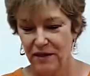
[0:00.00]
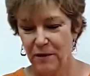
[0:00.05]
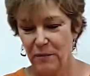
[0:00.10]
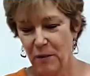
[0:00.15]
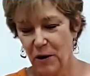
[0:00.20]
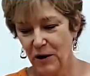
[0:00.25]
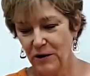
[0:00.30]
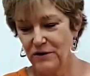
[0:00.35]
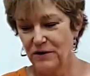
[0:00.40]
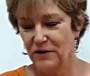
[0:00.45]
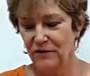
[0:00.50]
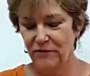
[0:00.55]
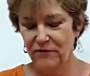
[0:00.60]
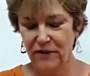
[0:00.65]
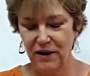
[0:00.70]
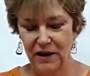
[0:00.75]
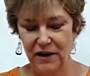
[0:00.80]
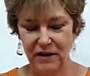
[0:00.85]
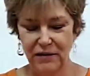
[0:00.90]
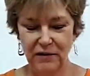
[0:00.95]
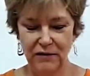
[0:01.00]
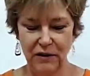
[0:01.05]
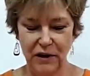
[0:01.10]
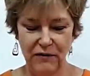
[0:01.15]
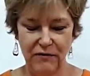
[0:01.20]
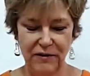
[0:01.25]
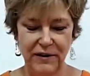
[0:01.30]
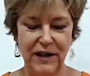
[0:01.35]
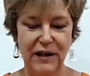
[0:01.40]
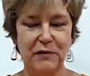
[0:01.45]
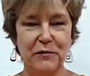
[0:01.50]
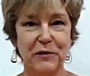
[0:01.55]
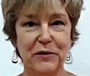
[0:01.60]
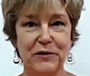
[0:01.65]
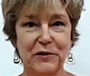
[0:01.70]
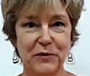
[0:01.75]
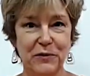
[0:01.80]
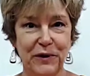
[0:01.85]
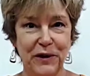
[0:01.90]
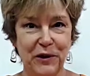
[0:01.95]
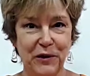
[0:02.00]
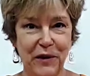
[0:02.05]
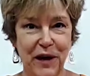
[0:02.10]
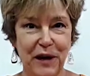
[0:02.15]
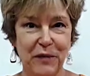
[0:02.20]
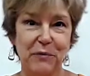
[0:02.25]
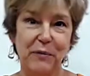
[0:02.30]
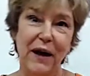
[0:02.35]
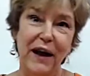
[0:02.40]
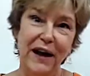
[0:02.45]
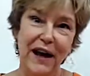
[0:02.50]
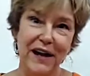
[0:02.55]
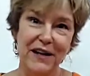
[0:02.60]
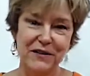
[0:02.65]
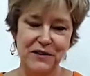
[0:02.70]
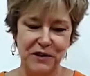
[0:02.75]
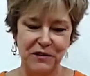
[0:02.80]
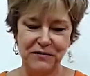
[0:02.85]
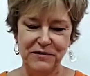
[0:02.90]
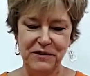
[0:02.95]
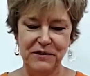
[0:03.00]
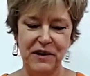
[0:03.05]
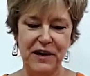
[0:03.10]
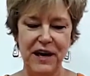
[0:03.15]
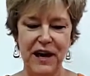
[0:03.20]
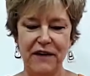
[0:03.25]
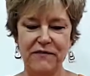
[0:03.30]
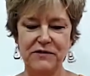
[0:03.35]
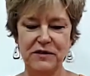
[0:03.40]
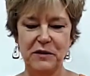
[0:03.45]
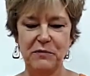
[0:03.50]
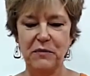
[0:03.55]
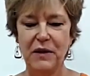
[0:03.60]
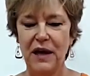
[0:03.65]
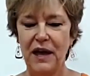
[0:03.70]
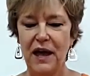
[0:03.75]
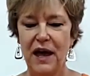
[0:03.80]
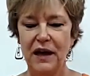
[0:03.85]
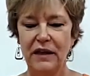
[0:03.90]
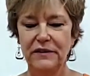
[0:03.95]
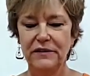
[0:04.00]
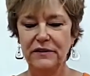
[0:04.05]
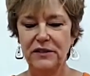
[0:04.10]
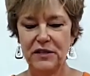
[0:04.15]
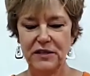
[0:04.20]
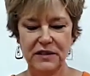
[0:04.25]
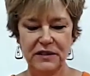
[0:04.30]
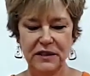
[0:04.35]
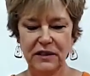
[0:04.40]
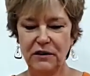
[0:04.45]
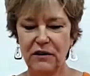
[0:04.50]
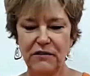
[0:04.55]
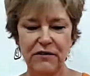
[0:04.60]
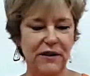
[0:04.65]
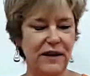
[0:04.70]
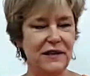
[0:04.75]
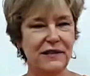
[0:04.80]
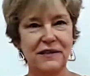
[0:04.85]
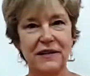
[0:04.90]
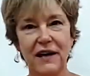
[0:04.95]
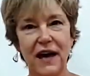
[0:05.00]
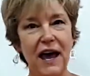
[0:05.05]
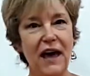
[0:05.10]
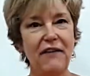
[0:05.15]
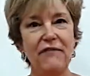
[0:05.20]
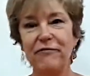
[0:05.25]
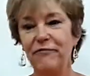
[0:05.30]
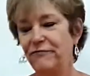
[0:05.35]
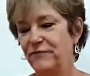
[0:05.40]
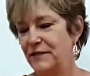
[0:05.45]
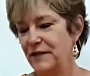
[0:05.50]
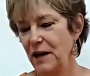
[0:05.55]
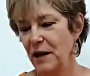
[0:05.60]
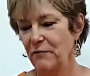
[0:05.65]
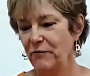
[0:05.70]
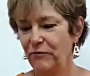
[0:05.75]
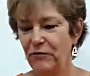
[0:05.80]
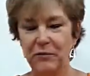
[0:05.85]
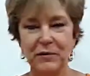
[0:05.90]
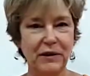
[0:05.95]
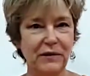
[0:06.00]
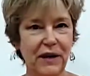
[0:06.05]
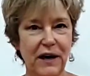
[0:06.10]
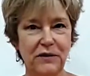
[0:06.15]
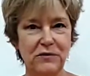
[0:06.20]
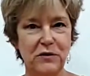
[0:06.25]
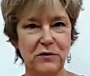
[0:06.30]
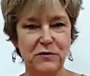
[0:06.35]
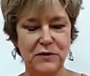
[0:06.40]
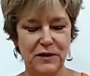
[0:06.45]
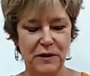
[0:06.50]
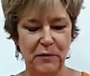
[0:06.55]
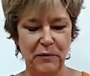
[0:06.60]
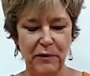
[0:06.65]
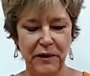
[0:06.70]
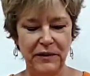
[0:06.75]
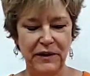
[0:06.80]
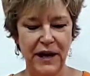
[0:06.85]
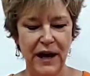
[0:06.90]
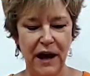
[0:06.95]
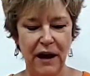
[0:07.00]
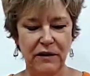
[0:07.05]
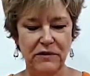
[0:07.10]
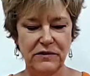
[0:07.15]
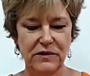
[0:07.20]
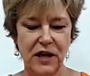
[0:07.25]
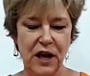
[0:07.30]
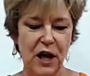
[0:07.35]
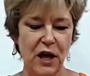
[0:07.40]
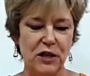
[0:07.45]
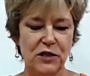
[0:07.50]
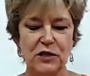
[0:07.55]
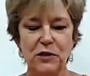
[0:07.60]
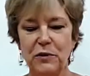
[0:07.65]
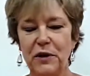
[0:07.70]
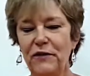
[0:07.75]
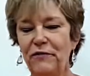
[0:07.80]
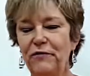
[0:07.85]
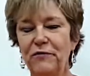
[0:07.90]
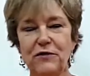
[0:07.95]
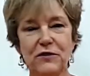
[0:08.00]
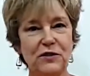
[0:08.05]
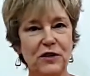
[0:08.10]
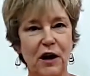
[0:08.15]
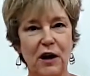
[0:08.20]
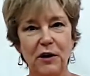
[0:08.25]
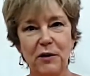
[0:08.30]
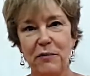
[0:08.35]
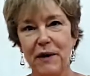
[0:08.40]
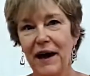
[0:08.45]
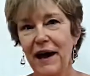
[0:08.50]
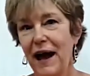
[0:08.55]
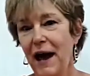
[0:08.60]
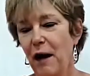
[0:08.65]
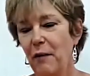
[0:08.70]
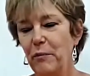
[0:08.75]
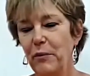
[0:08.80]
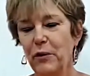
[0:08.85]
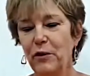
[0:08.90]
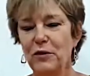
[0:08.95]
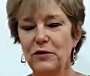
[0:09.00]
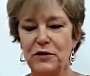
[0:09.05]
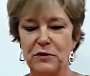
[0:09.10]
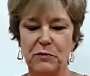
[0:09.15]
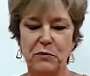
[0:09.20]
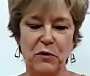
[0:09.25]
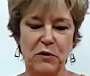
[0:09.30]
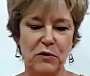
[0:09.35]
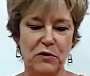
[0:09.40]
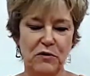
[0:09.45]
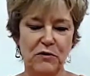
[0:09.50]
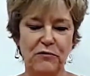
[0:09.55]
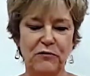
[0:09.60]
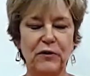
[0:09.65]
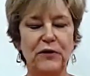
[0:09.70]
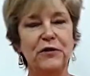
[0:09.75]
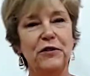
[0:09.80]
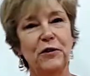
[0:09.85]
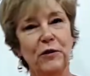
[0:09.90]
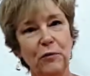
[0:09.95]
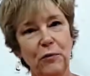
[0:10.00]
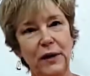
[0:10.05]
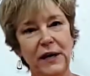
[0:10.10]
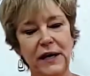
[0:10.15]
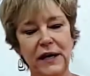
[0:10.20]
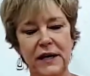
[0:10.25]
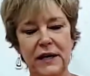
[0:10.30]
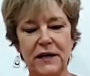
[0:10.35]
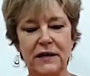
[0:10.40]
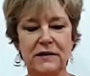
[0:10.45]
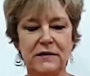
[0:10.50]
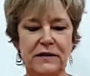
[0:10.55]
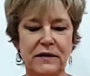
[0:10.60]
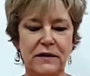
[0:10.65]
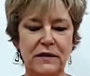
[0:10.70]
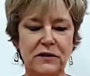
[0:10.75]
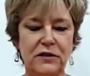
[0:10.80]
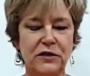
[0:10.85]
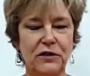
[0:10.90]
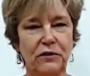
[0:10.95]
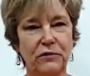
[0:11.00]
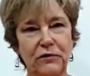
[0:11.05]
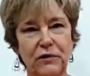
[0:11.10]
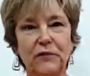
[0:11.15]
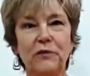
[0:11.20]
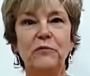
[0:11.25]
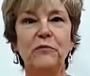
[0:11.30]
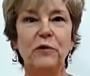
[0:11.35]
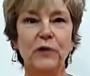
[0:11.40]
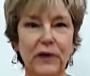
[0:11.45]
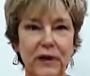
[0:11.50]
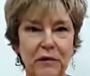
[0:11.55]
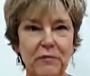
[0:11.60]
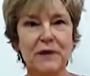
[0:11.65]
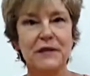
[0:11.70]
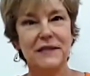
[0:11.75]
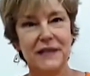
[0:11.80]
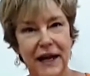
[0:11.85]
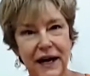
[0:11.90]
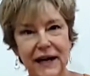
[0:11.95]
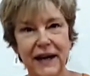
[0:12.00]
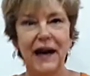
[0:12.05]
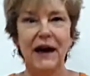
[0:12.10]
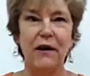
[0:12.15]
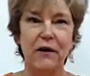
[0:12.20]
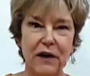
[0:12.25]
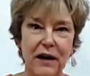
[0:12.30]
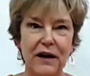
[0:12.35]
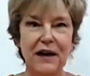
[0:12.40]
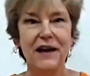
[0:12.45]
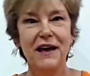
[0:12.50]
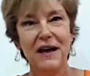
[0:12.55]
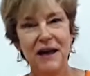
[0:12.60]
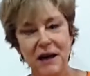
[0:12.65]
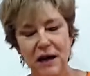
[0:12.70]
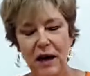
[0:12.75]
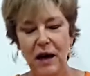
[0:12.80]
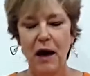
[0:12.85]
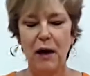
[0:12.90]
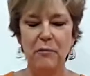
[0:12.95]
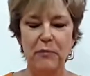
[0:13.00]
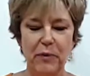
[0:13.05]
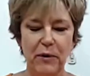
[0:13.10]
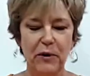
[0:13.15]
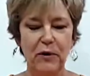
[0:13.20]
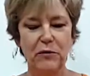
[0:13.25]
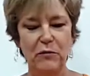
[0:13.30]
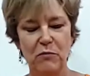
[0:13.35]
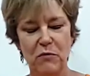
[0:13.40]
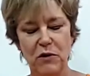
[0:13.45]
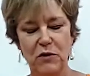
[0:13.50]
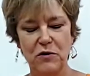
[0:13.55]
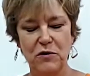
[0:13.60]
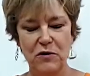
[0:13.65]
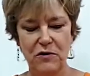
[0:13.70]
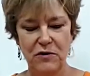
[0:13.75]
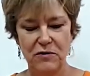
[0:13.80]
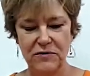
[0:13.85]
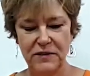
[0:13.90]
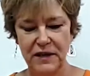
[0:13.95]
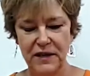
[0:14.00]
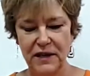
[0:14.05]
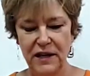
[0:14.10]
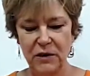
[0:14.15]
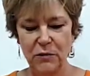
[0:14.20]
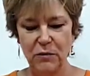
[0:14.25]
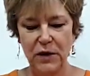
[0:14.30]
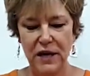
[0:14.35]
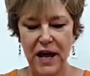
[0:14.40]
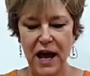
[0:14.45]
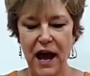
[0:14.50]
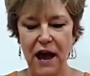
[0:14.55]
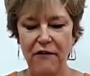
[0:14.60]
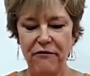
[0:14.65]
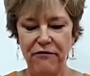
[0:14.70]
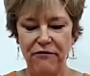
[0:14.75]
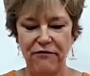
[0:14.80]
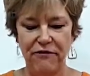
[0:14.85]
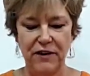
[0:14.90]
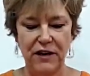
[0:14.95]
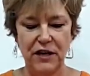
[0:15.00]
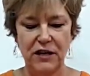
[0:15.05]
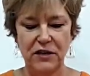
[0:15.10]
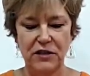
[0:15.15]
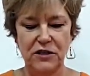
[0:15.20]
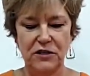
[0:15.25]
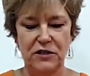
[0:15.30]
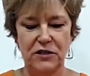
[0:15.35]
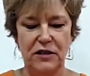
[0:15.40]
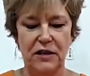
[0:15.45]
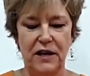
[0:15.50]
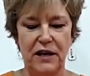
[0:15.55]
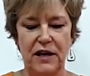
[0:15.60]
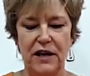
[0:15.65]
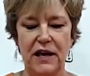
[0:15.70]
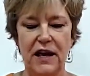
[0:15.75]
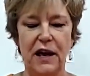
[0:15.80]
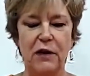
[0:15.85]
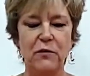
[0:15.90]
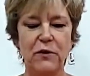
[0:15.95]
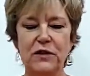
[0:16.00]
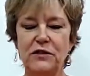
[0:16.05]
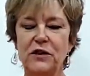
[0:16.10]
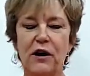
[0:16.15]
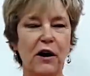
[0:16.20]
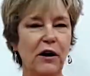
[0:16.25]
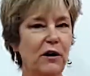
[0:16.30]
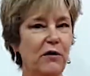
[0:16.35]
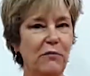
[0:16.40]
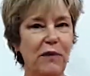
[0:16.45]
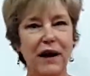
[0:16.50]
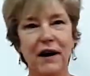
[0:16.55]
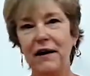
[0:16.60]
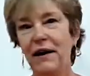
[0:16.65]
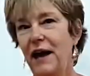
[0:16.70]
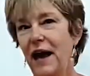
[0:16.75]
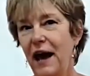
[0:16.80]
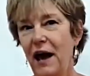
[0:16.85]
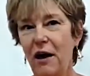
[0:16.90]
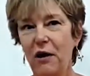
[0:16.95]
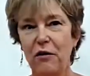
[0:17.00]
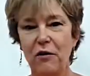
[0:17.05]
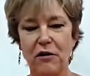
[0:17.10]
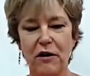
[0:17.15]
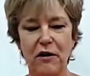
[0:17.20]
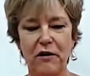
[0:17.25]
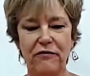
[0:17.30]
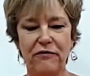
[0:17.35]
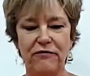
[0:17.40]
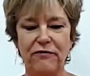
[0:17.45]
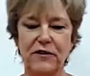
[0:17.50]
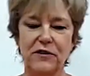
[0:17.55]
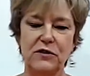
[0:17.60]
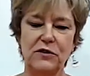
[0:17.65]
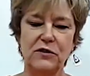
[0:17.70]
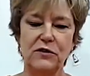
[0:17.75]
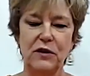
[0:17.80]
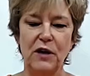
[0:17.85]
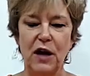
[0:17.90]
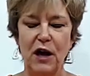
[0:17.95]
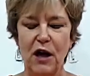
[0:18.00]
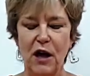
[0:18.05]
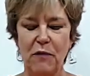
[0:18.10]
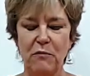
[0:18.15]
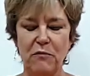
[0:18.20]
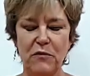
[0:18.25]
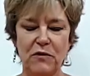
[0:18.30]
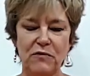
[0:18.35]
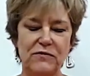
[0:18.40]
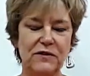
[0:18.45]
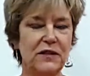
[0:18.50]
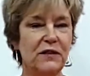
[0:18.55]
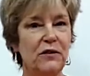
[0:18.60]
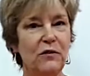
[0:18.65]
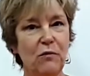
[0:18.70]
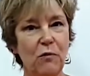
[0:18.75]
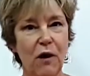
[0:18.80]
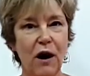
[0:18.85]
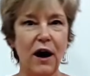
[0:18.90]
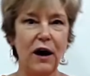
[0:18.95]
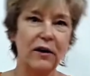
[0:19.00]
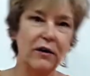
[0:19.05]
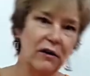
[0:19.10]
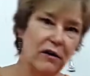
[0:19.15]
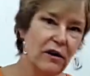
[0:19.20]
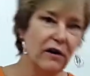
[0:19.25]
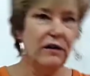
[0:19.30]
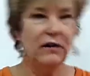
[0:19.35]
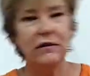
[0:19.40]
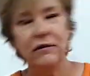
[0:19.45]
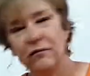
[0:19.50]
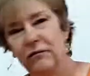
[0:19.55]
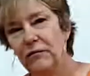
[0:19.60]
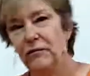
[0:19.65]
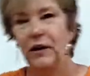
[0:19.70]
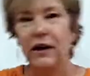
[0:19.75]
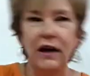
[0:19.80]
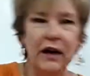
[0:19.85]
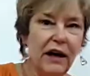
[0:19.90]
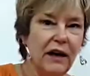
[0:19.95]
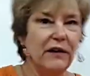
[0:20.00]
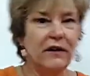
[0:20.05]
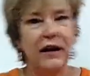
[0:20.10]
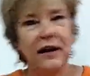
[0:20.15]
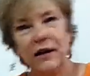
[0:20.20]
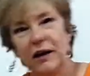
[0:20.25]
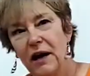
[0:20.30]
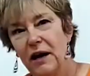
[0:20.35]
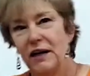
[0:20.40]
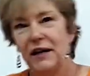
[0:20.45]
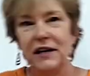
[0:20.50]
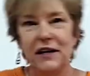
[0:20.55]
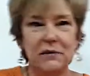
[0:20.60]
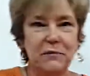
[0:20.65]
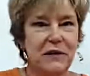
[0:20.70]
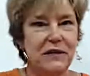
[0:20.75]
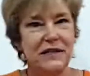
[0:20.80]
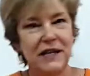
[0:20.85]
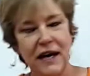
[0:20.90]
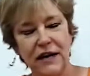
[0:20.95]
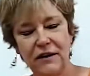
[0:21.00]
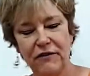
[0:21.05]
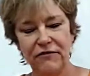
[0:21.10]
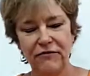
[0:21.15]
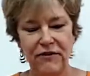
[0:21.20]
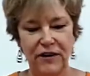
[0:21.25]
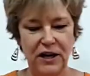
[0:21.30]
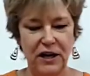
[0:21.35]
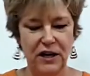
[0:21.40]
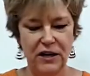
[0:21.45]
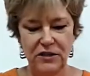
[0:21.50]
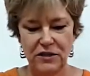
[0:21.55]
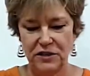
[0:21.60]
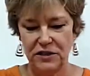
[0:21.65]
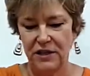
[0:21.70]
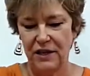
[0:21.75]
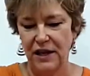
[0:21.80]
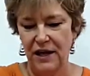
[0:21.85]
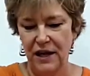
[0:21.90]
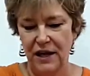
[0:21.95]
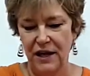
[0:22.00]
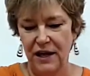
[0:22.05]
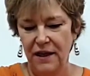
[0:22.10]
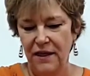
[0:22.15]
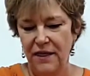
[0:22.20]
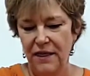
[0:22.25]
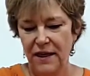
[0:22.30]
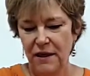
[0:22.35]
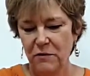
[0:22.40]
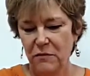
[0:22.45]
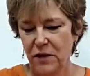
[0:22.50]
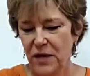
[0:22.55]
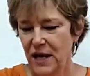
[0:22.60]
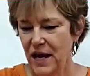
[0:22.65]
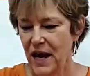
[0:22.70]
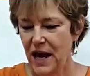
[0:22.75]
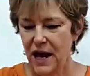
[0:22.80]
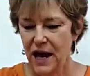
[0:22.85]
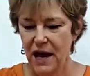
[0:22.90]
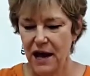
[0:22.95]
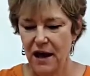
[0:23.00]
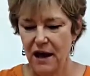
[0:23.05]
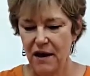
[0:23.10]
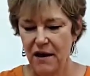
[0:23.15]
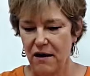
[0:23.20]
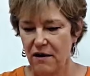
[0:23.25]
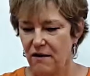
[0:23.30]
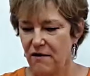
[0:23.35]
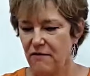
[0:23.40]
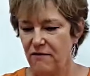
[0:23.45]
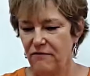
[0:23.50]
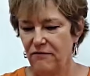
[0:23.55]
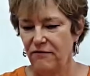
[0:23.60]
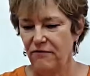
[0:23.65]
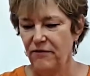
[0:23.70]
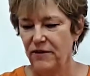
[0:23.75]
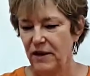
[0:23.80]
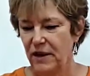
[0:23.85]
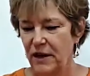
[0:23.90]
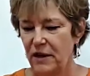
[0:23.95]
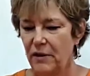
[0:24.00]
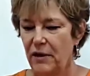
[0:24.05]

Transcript: the parts of, a, of an animal, it's really great. But I don't, so I have some just little things that I have, some from the classroom, some around the house. So we first talk about how birds move with their wings, and the children will imitate how a, a bird moves. And then we have fish, and we talk about how a fish moves in the water, and, and they kind of imitate a fish. Then we have